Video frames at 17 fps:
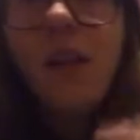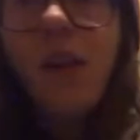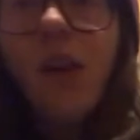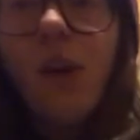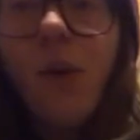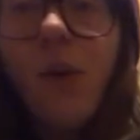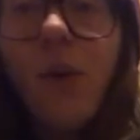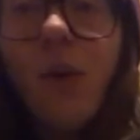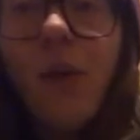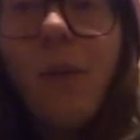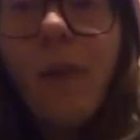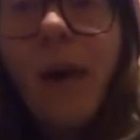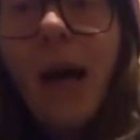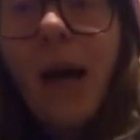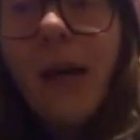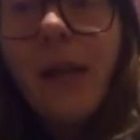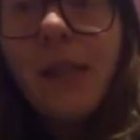lower the
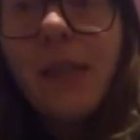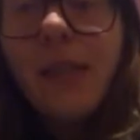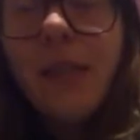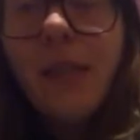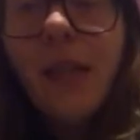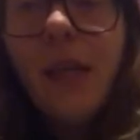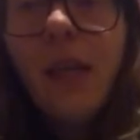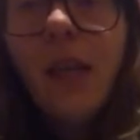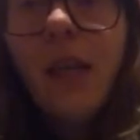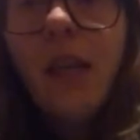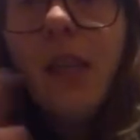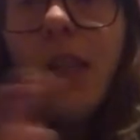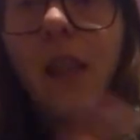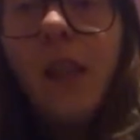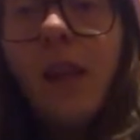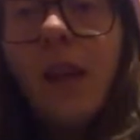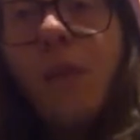box,
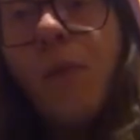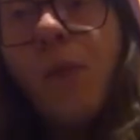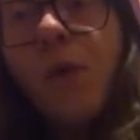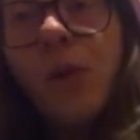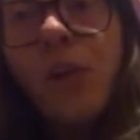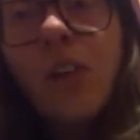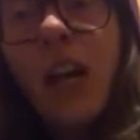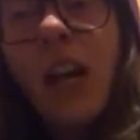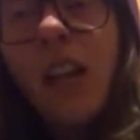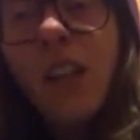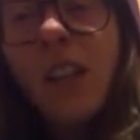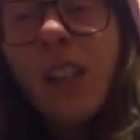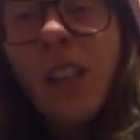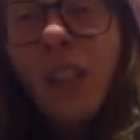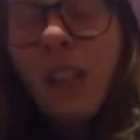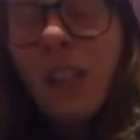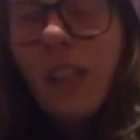the more
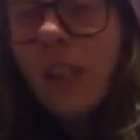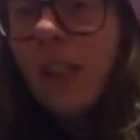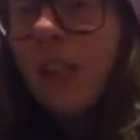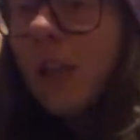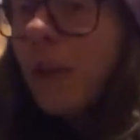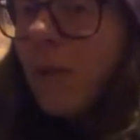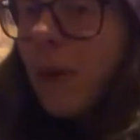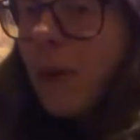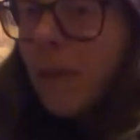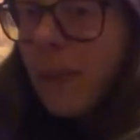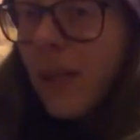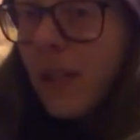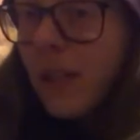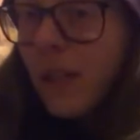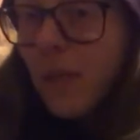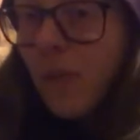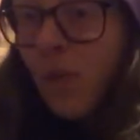challenging it's going to be,
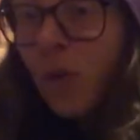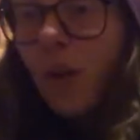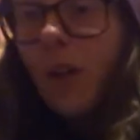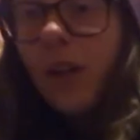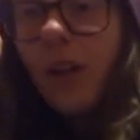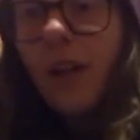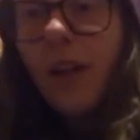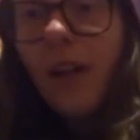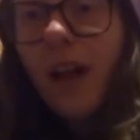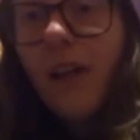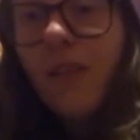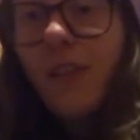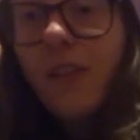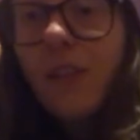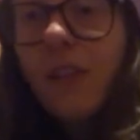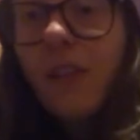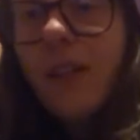because the more you're going to have
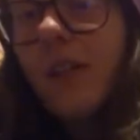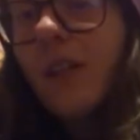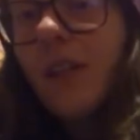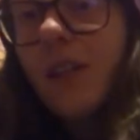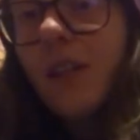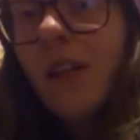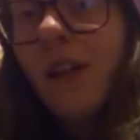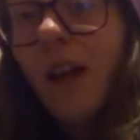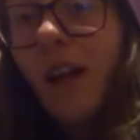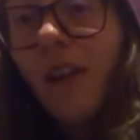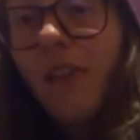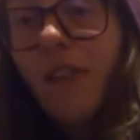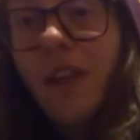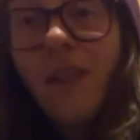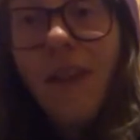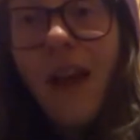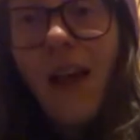to
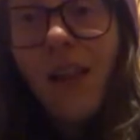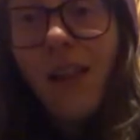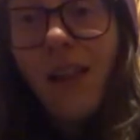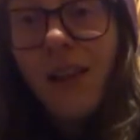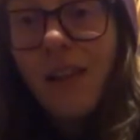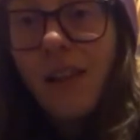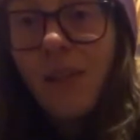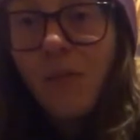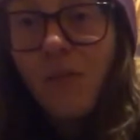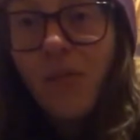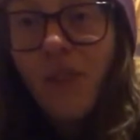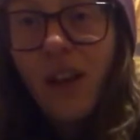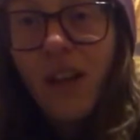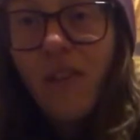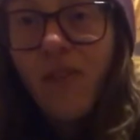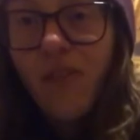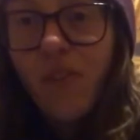elevate that leg to prevent
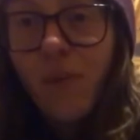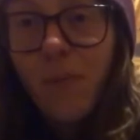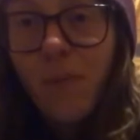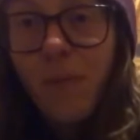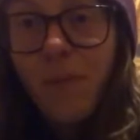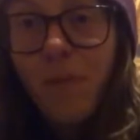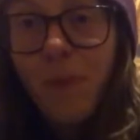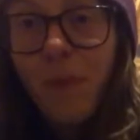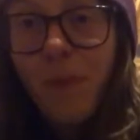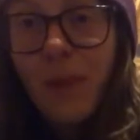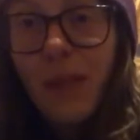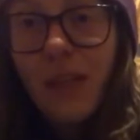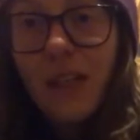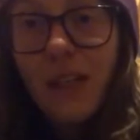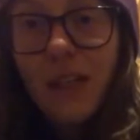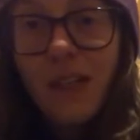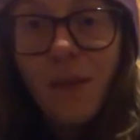it from bumping
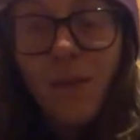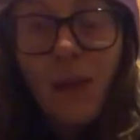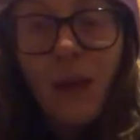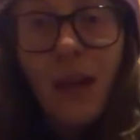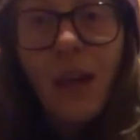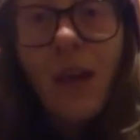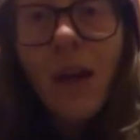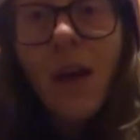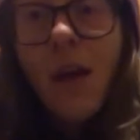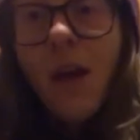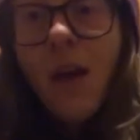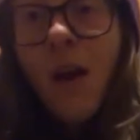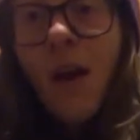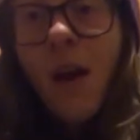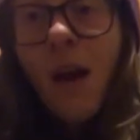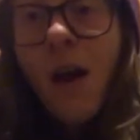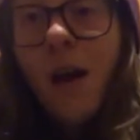into something.
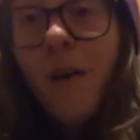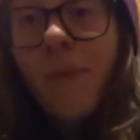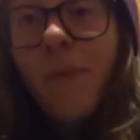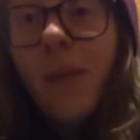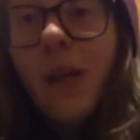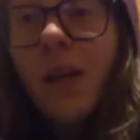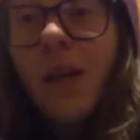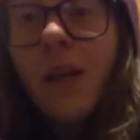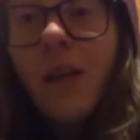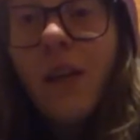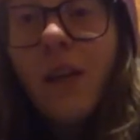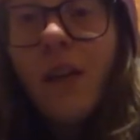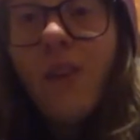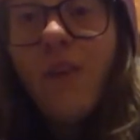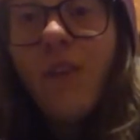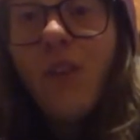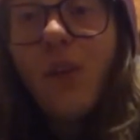
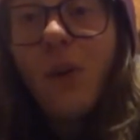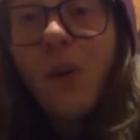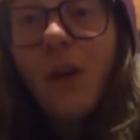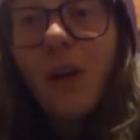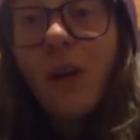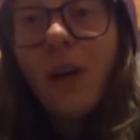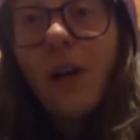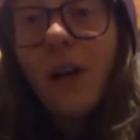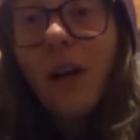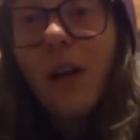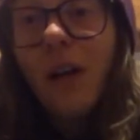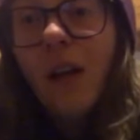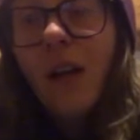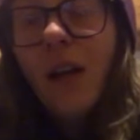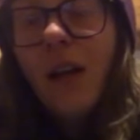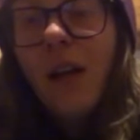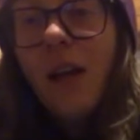If you are
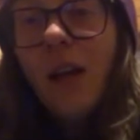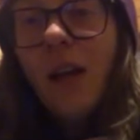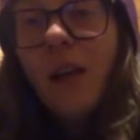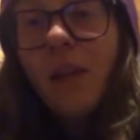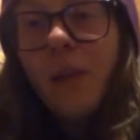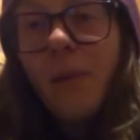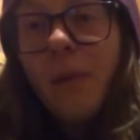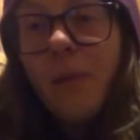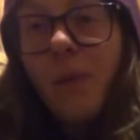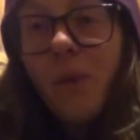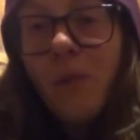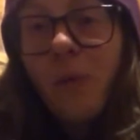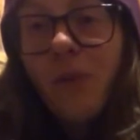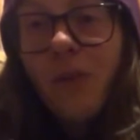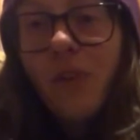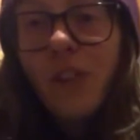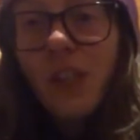a little bit more
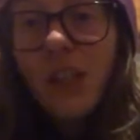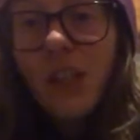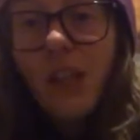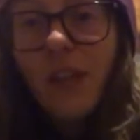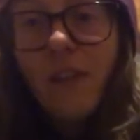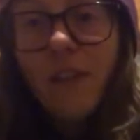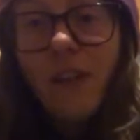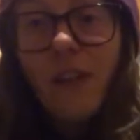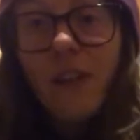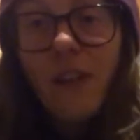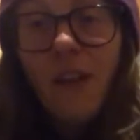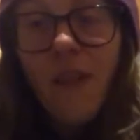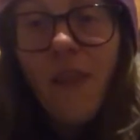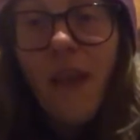proficient even than